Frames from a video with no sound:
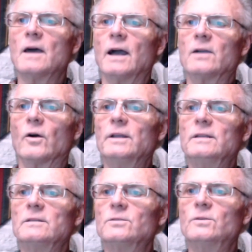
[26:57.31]

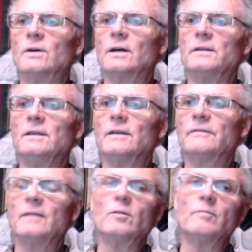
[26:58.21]
according to the
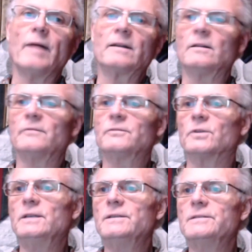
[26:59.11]
fabled battle of
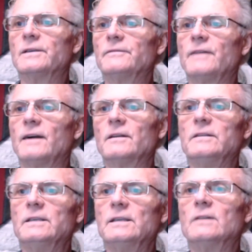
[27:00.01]
trees found
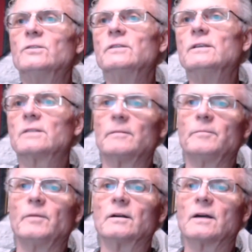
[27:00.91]
on the Gundestrup
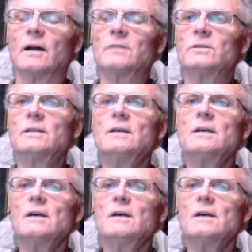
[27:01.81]
Cauldron,